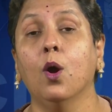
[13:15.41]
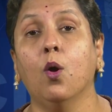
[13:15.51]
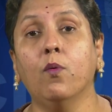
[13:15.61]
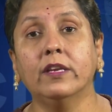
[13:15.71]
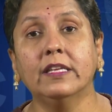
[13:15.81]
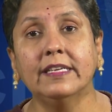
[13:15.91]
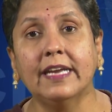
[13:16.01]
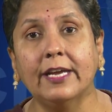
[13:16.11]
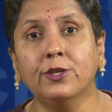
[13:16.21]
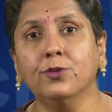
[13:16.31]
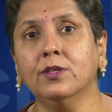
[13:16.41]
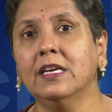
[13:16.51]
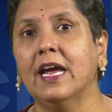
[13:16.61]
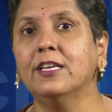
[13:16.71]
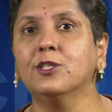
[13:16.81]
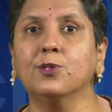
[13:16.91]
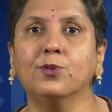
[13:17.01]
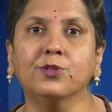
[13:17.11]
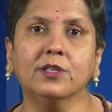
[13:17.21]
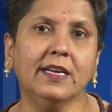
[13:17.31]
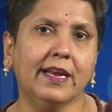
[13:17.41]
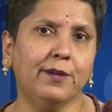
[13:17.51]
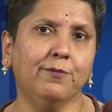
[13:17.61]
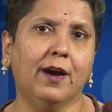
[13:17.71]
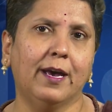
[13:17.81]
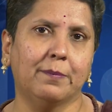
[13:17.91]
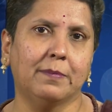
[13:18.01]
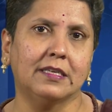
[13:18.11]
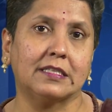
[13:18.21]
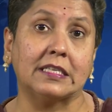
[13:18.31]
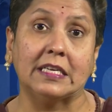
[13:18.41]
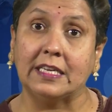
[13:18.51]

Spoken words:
over the natural and social environment.